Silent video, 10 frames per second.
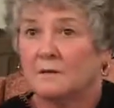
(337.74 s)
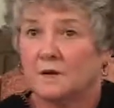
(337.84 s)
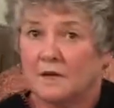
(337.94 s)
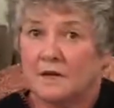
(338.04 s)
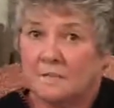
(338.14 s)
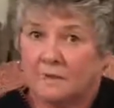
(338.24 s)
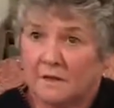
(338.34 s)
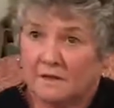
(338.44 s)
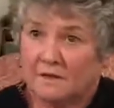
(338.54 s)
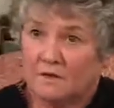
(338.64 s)
We keep
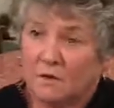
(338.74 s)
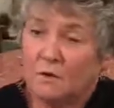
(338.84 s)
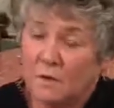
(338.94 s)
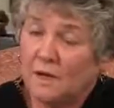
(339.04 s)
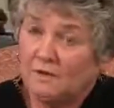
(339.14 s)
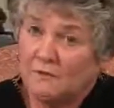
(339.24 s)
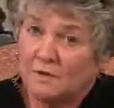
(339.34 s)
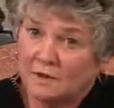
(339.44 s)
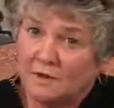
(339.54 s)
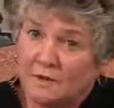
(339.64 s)
telling her, no, we live
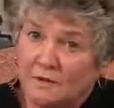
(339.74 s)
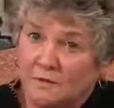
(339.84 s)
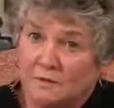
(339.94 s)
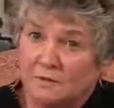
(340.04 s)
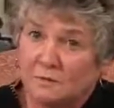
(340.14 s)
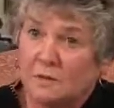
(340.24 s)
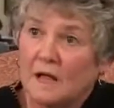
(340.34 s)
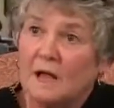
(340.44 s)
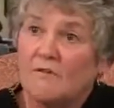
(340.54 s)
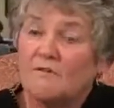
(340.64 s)
really close.
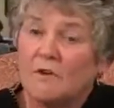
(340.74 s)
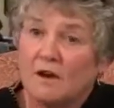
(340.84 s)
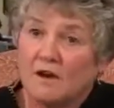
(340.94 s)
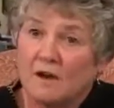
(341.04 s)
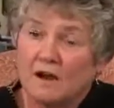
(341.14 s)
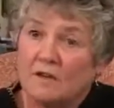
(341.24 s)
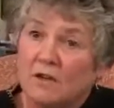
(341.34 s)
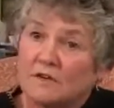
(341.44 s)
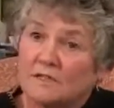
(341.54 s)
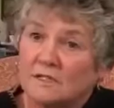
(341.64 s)
Well, how far? How
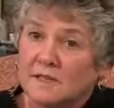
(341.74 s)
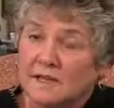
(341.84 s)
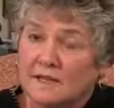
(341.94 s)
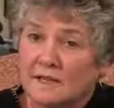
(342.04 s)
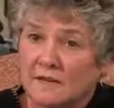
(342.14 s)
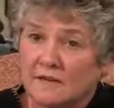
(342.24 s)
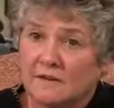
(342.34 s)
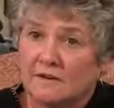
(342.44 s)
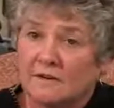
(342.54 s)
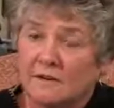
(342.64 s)
long does it take to get
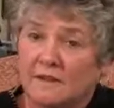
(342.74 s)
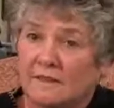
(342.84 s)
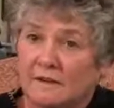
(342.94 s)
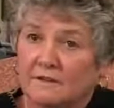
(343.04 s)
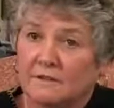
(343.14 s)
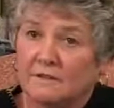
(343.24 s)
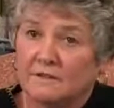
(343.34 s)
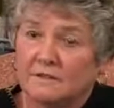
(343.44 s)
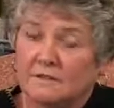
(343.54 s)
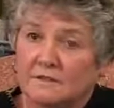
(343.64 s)
here? And then, of
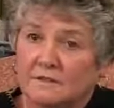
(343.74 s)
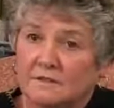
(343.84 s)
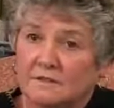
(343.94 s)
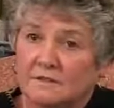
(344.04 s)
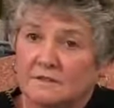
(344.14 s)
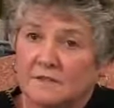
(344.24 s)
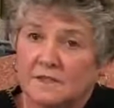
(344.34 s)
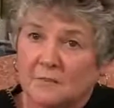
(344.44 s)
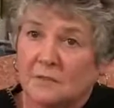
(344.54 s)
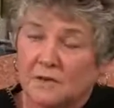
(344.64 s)
course, the
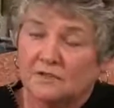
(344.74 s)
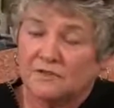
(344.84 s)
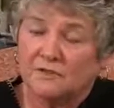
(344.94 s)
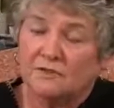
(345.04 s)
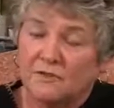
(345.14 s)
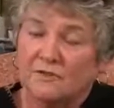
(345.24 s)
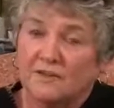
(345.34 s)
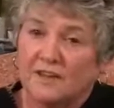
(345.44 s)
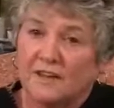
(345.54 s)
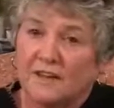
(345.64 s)
same question over and
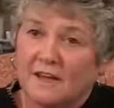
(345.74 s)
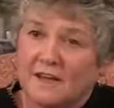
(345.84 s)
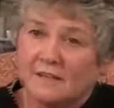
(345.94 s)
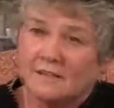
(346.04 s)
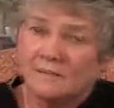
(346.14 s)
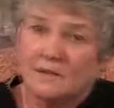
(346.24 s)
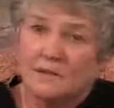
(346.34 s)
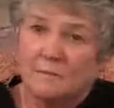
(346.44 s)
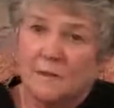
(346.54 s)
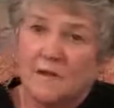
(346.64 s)
over again. And
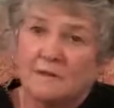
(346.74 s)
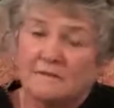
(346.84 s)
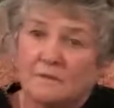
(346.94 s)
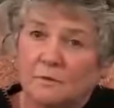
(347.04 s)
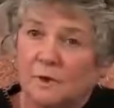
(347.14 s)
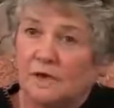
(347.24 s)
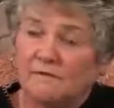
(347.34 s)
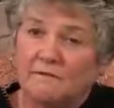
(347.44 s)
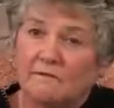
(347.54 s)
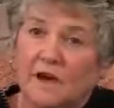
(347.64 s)
she's amazed that we
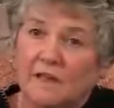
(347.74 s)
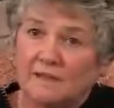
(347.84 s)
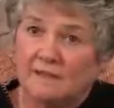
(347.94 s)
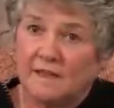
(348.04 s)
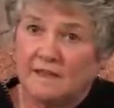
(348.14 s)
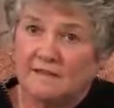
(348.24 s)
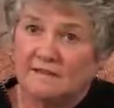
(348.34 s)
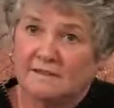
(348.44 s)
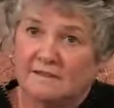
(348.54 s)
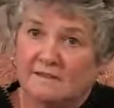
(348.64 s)
can find
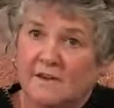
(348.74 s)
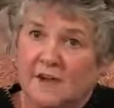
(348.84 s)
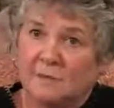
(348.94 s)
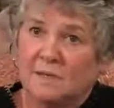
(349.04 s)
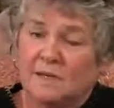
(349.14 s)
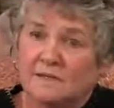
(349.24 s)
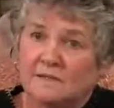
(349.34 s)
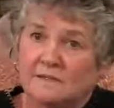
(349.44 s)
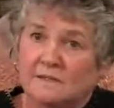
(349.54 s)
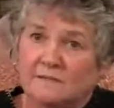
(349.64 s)
things and find
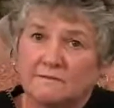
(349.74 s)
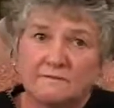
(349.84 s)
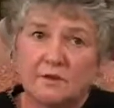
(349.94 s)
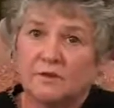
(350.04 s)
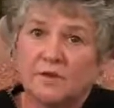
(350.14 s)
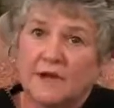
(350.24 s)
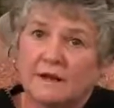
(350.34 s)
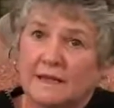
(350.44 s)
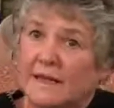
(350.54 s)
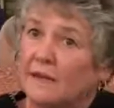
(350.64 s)
places and learn how
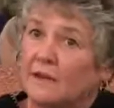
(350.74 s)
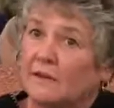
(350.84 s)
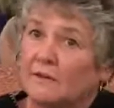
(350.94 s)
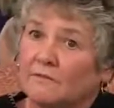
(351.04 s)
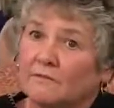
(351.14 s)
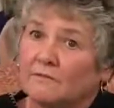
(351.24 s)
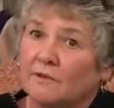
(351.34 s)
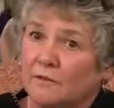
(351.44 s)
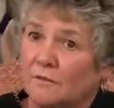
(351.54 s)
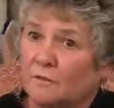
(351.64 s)
to get here
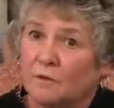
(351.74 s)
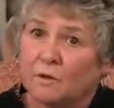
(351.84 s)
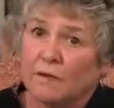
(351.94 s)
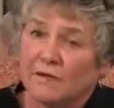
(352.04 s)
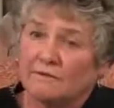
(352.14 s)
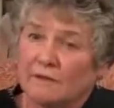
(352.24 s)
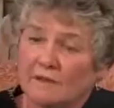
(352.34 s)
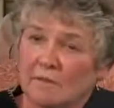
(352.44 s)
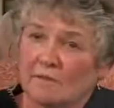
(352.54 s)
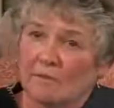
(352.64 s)
from where we have to
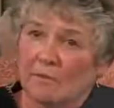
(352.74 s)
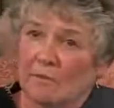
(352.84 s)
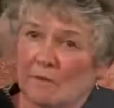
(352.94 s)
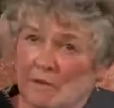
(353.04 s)
come from.